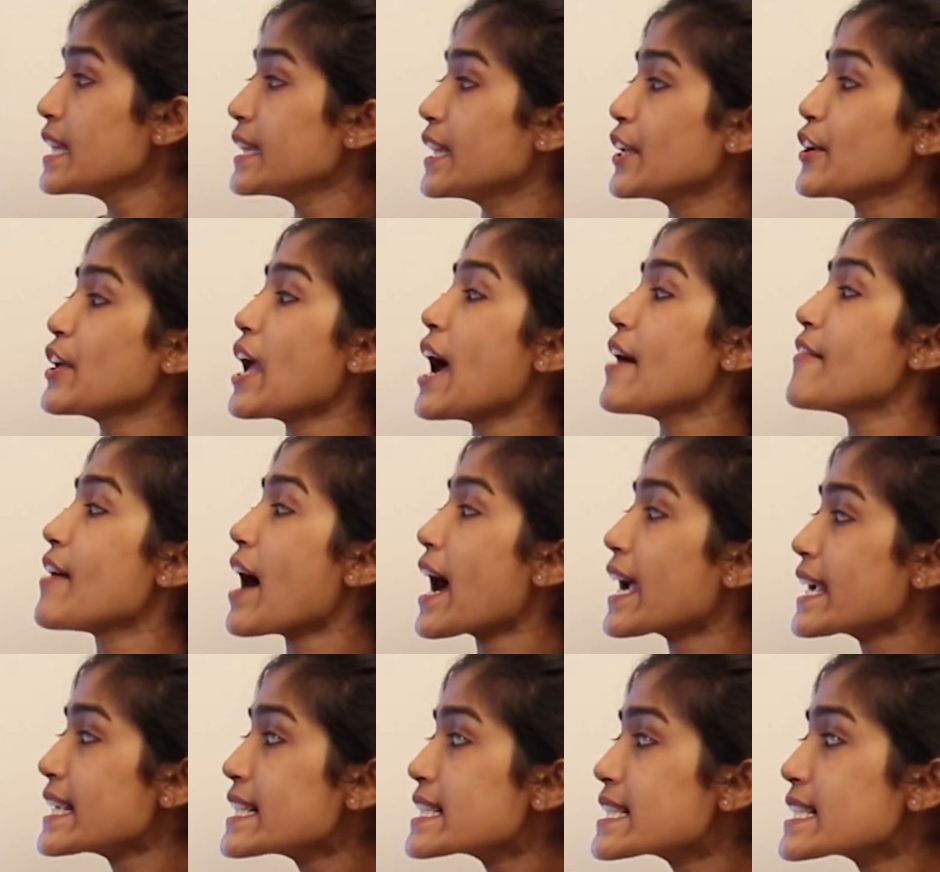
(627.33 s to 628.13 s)
then you have
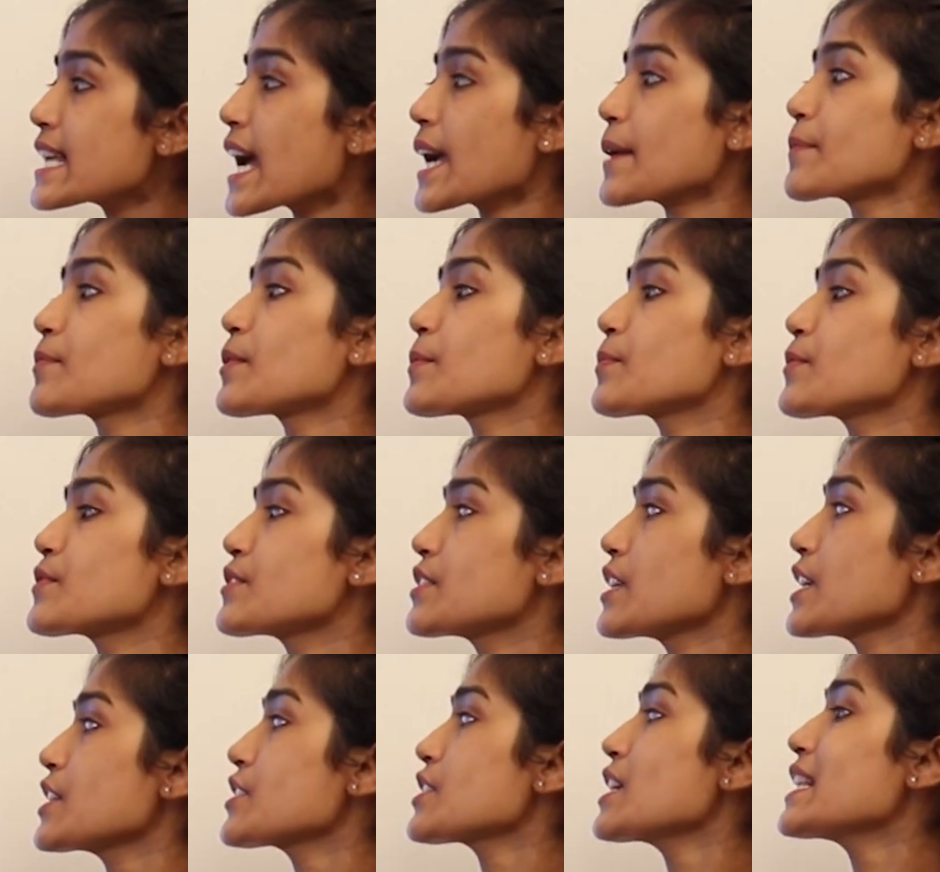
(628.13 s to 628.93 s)
I type
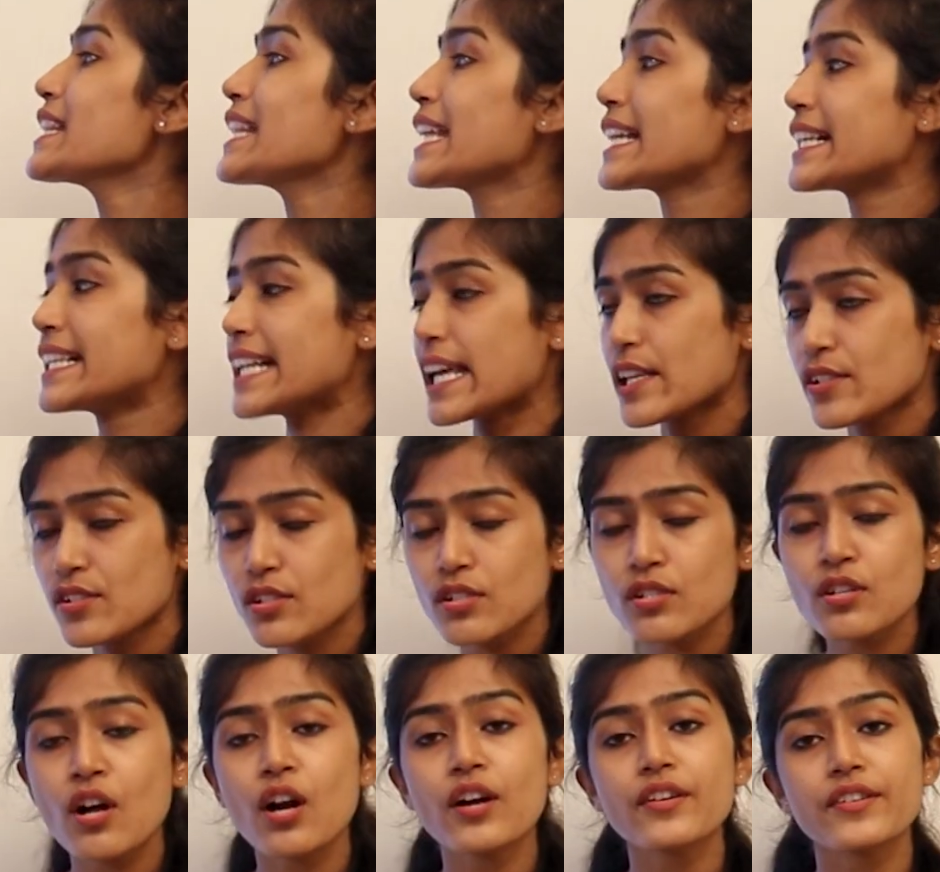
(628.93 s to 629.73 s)
preposition that
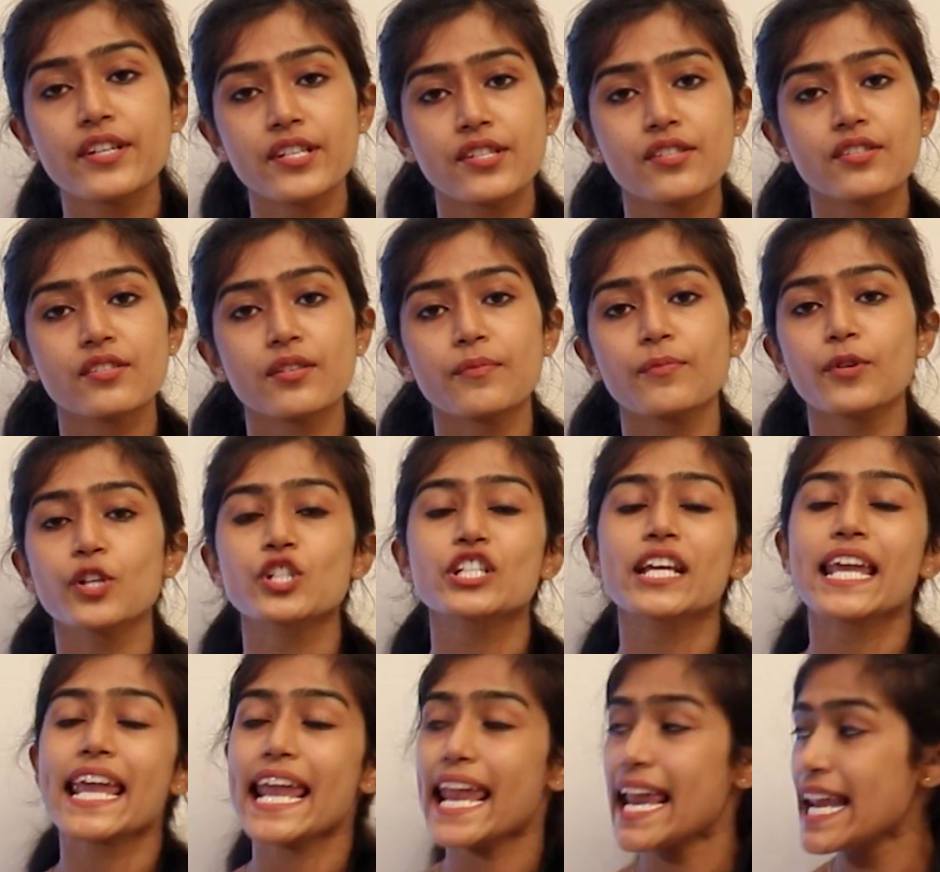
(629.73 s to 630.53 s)
does not
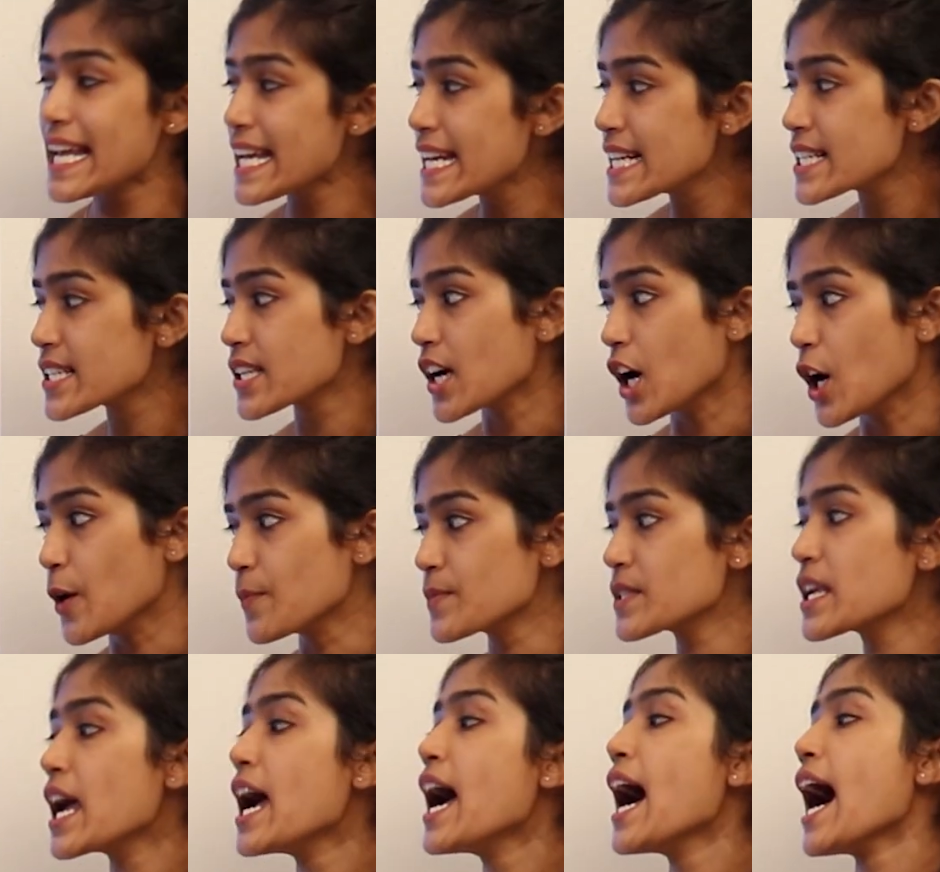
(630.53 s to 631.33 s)
distribute any
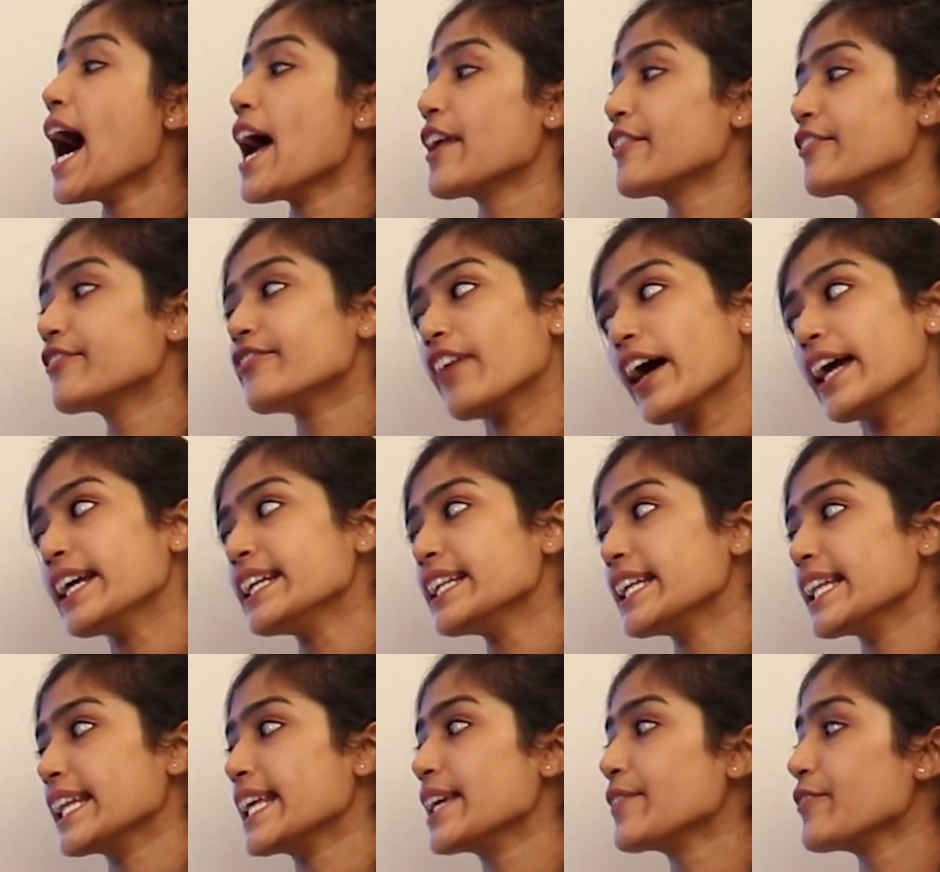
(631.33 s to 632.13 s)
terms, and
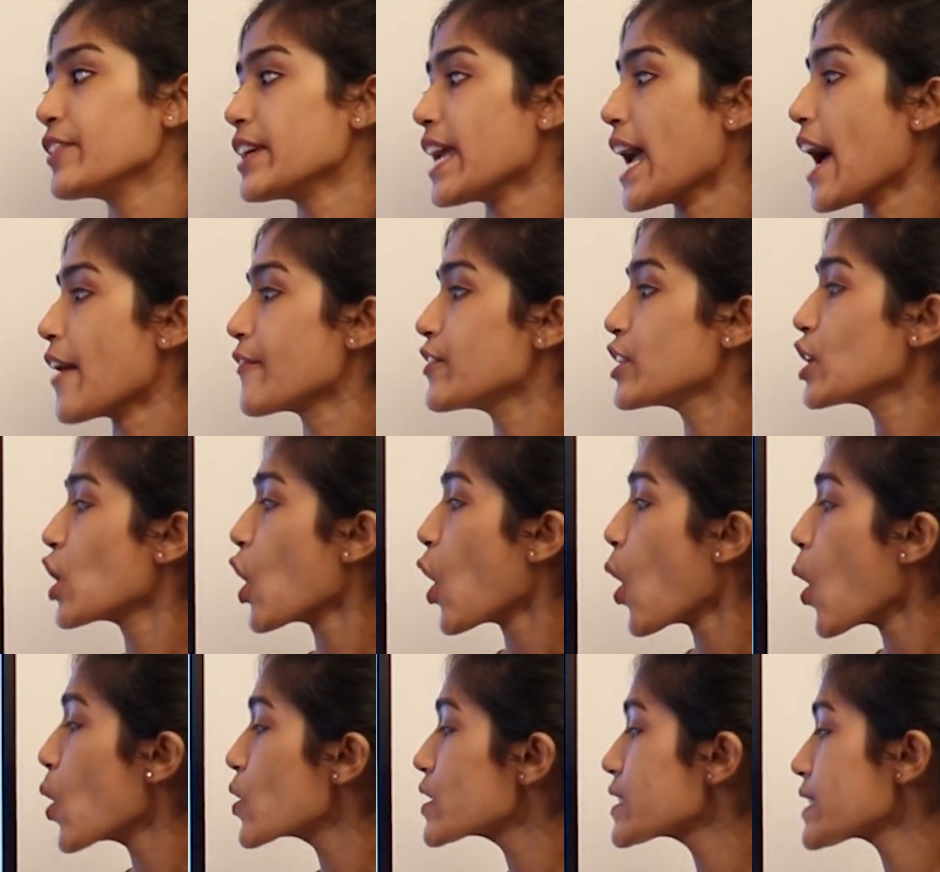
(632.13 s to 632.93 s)
finally we have the
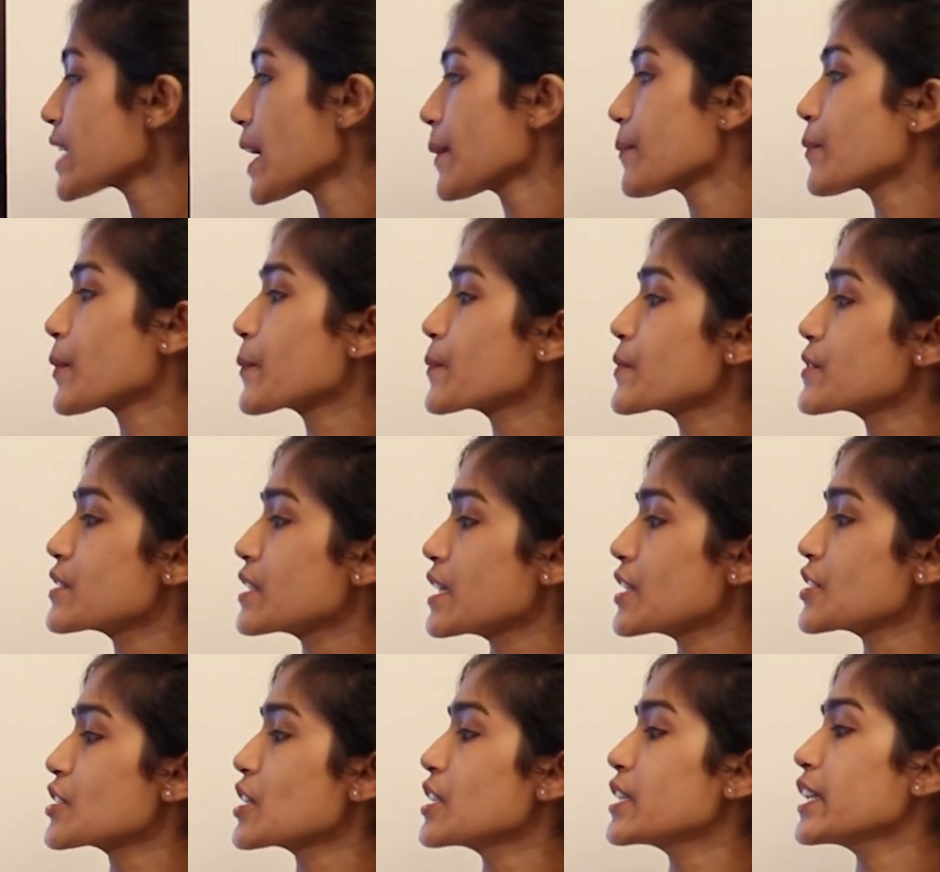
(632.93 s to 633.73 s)
O type
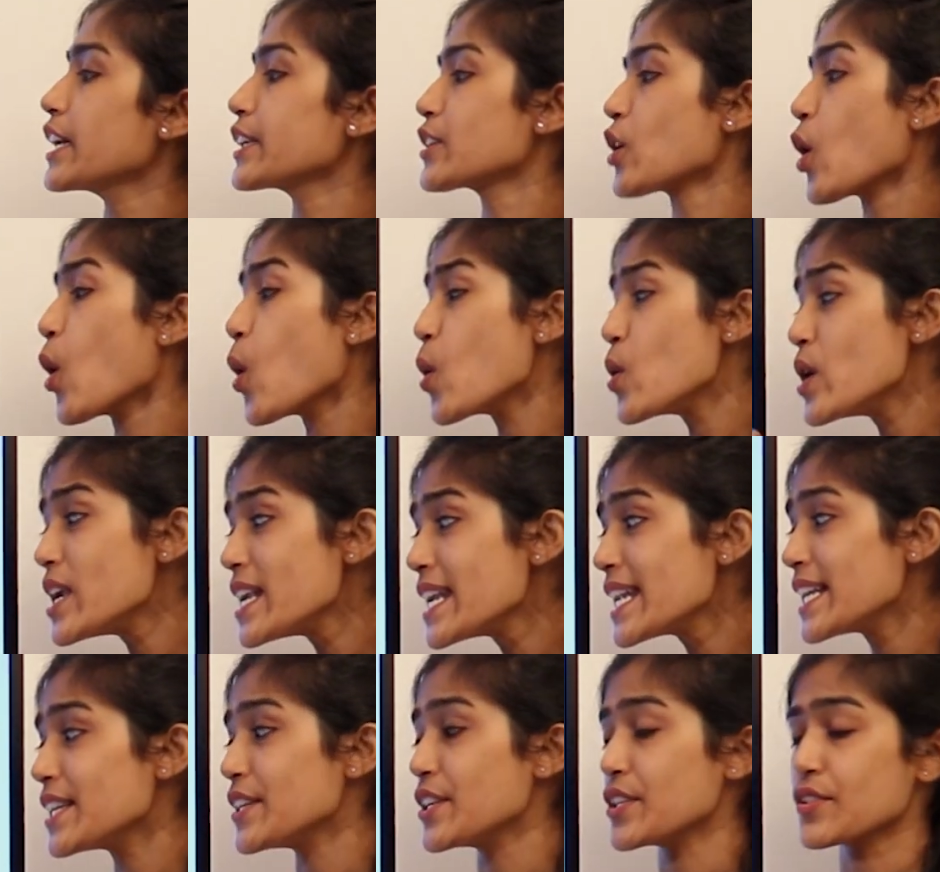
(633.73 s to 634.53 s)
preposition that
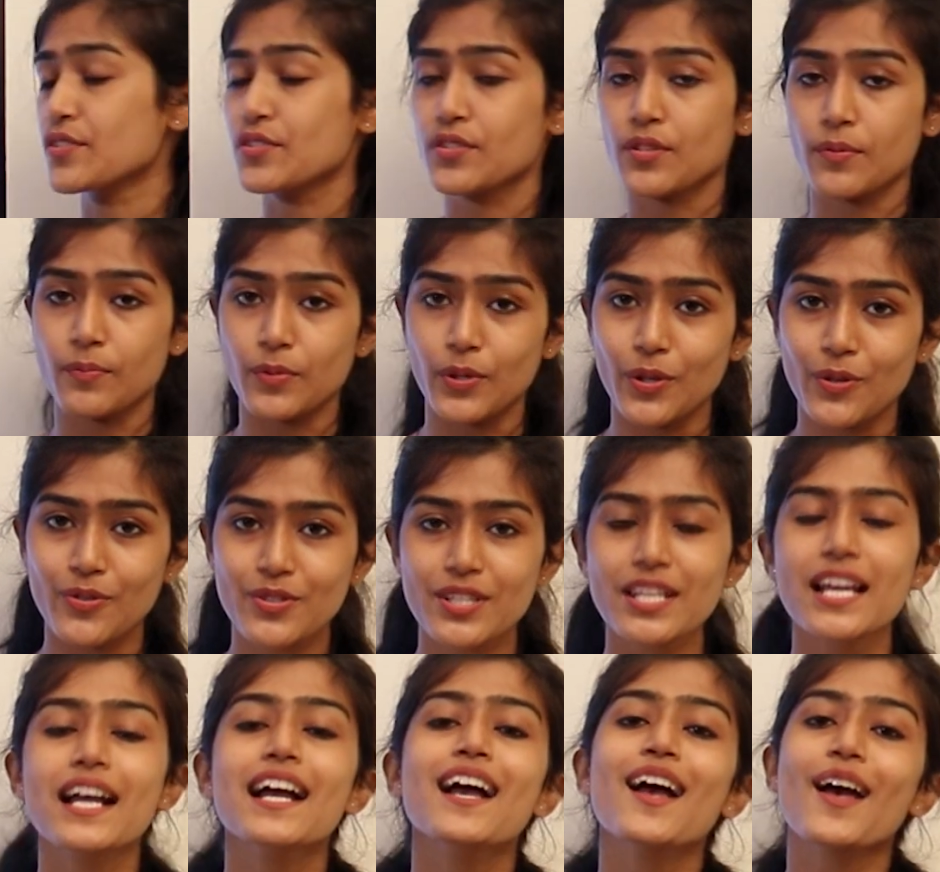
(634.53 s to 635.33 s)
only
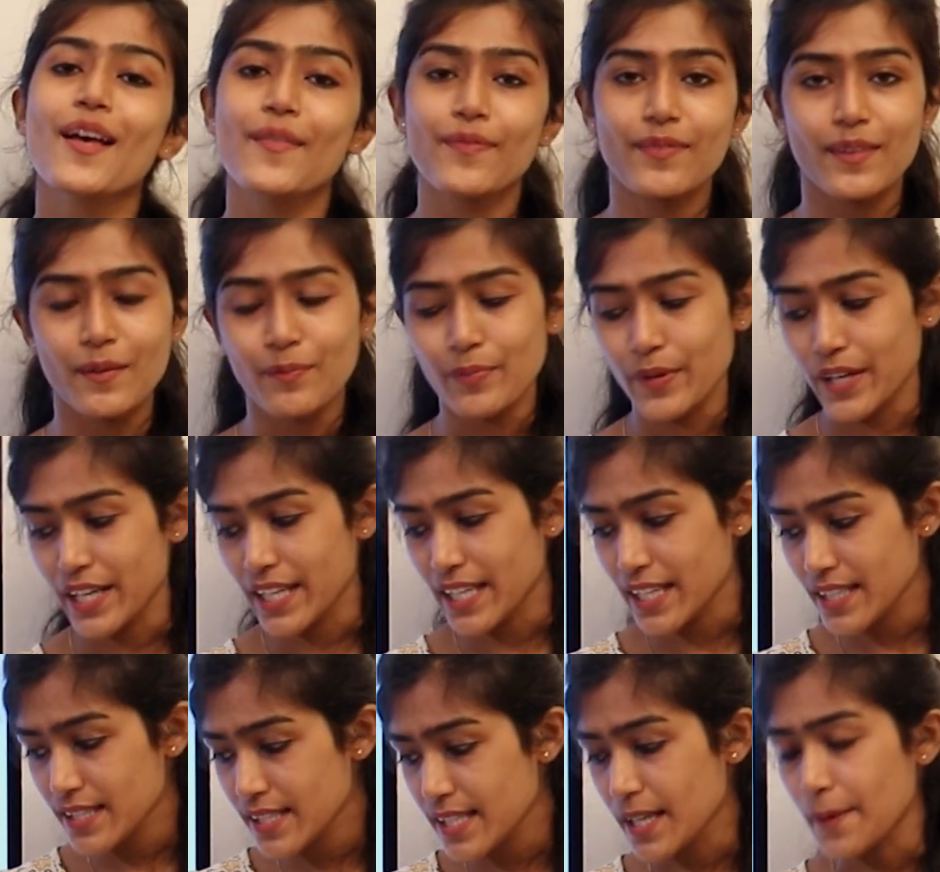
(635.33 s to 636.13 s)
distributes the
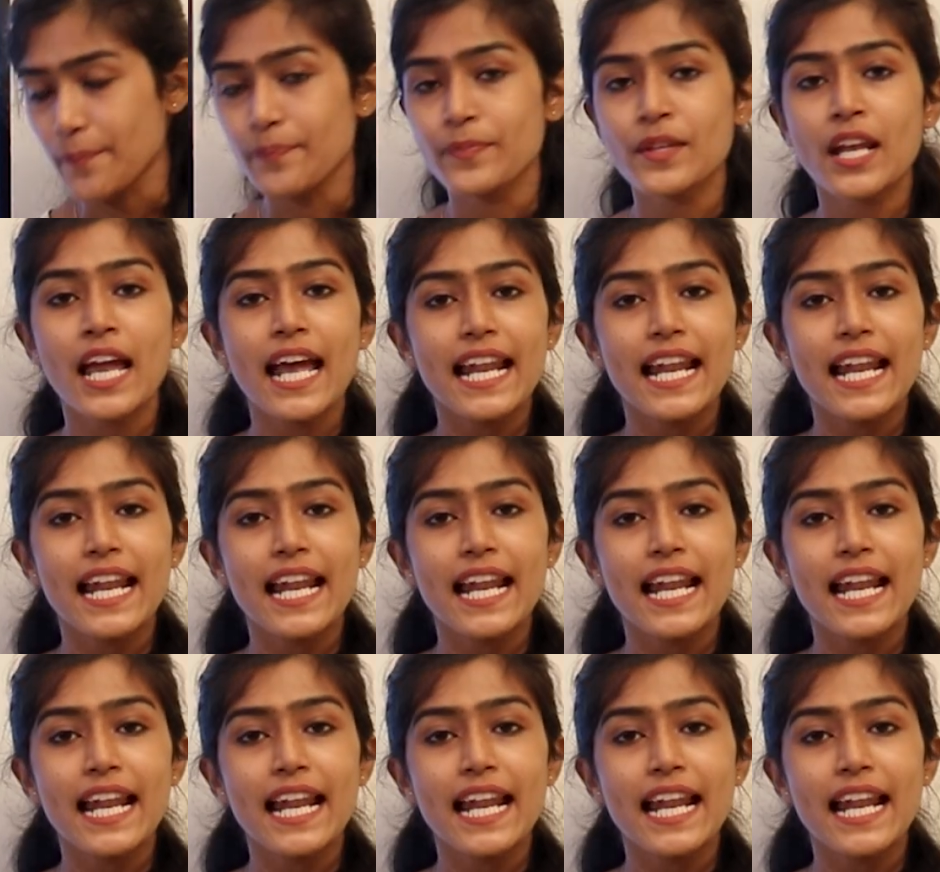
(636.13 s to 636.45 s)
predicate term.